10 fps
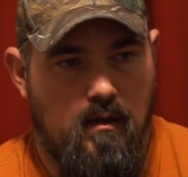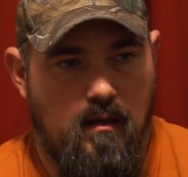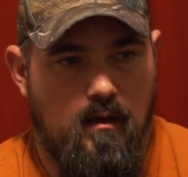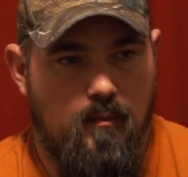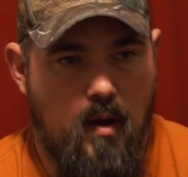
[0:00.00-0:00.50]

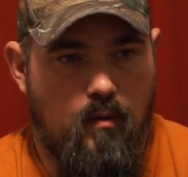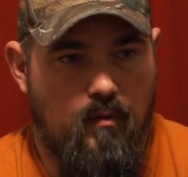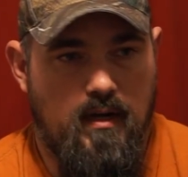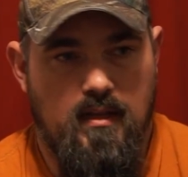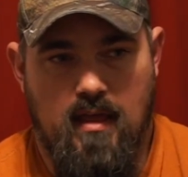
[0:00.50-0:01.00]

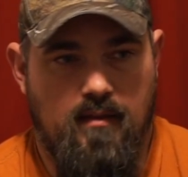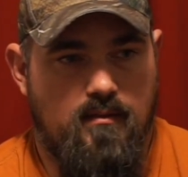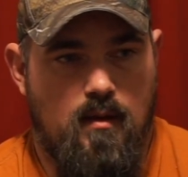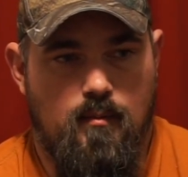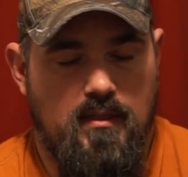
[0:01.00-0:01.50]
already.
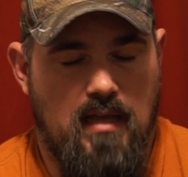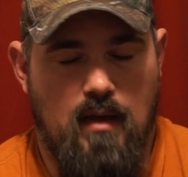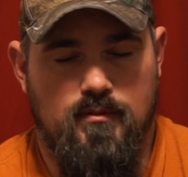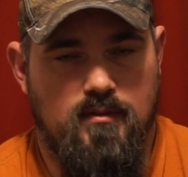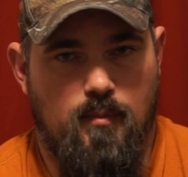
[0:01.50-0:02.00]

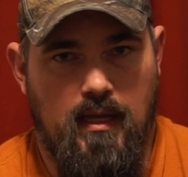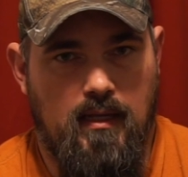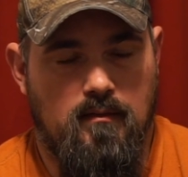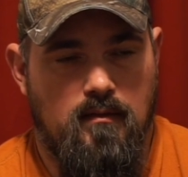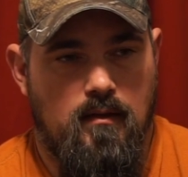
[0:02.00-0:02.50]
That was a
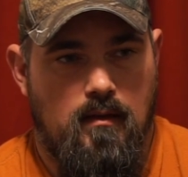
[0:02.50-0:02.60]
pain.